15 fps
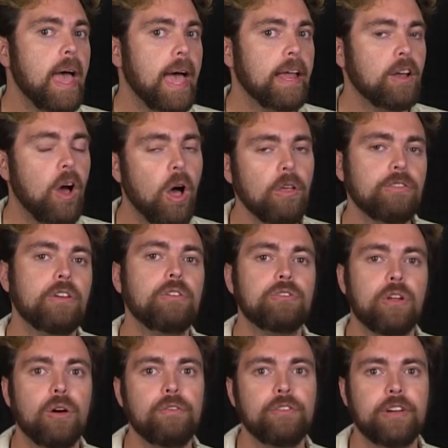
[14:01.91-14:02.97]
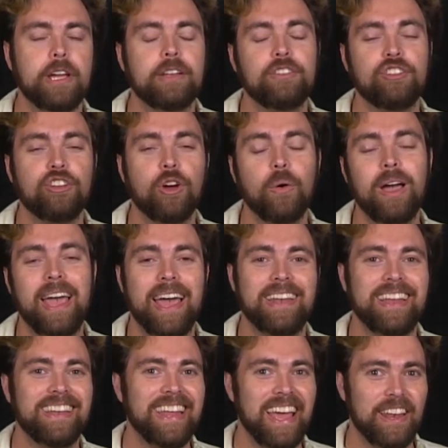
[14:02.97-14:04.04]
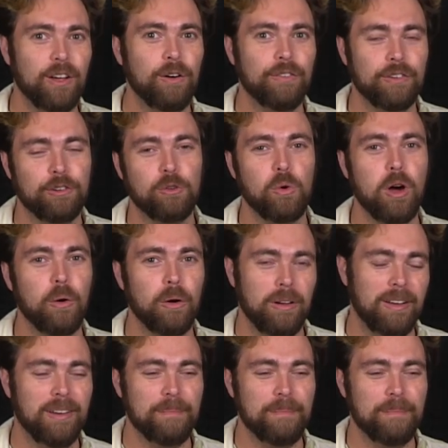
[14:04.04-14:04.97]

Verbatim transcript: And also, don't forget to go ahead and head over to our